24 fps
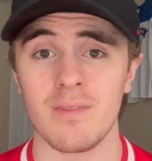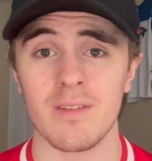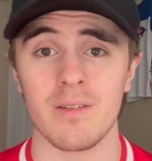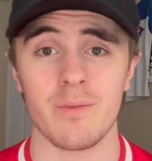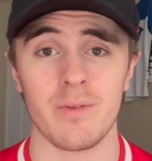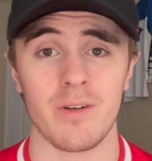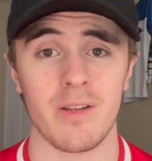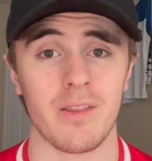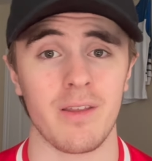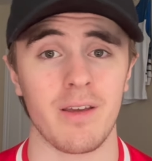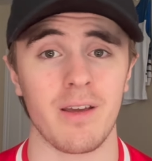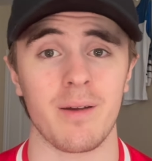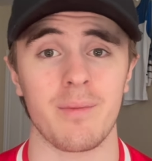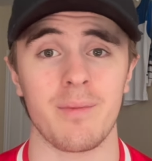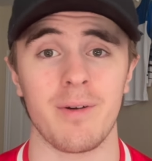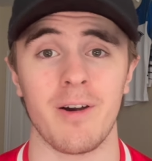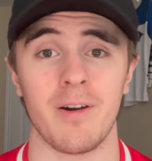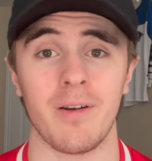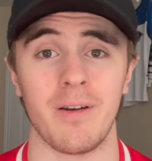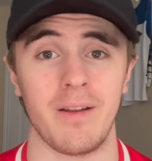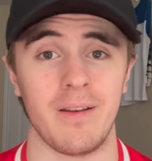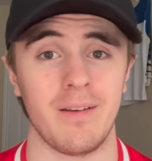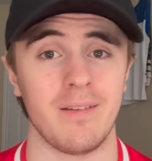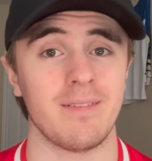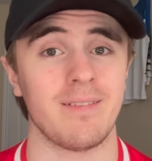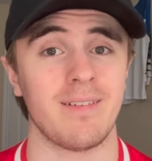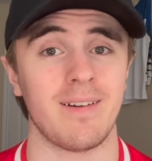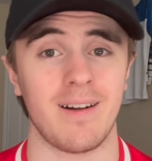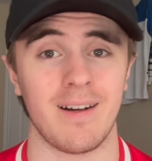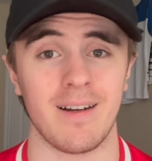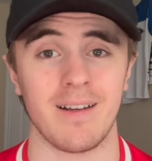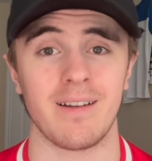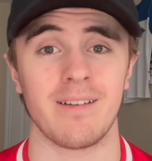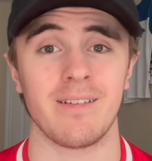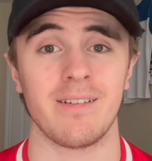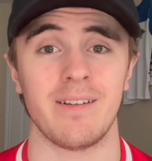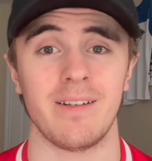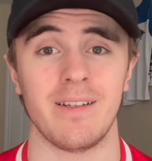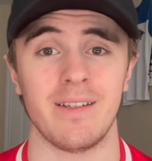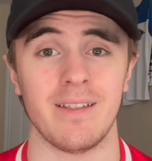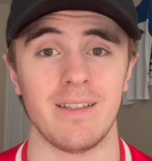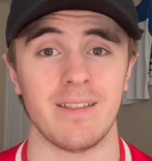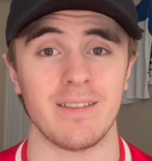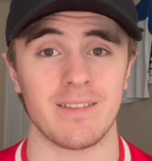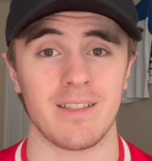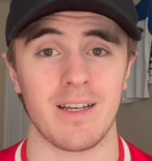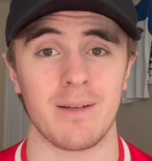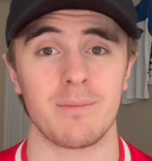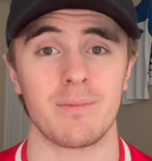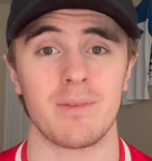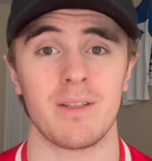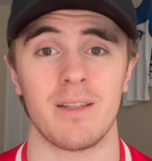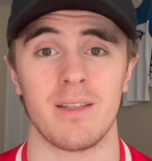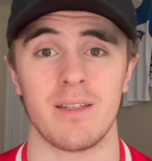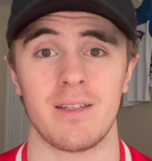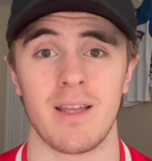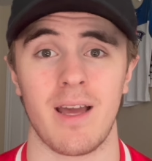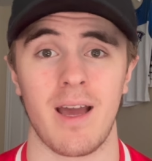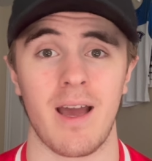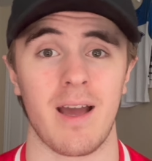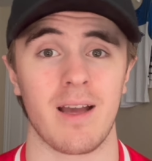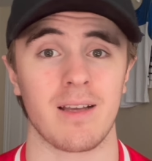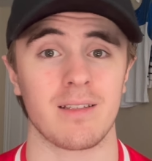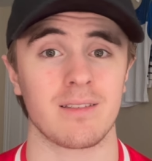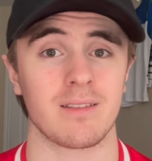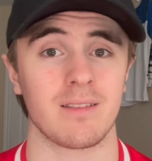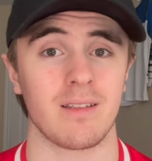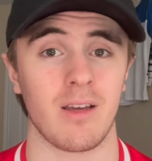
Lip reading: when you think about it, Hungary is up to the task.